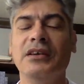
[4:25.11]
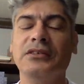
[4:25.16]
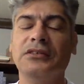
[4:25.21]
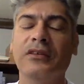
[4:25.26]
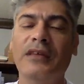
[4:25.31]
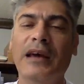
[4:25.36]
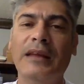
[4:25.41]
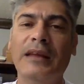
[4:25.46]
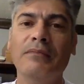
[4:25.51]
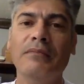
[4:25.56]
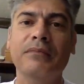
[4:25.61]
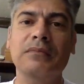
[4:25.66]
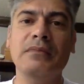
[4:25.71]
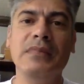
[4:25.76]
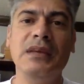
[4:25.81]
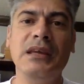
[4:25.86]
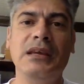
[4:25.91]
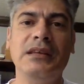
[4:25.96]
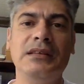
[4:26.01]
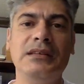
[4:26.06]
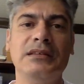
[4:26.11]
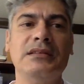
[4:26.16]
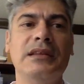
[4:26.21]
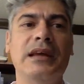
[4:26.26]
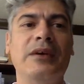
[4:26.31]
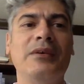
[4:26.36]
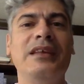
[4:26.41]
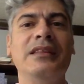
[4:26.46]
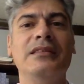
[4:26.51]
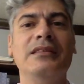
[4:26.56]
So that meat is
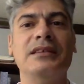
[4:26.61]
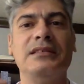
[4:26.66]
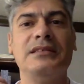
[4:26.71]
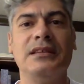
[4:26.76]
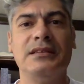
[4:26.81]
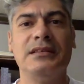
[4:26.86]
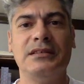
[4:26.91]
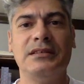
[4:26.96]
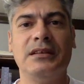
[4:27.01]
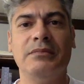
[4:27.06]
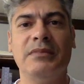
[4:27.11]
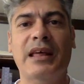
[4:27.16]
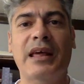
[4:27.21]
now in the system.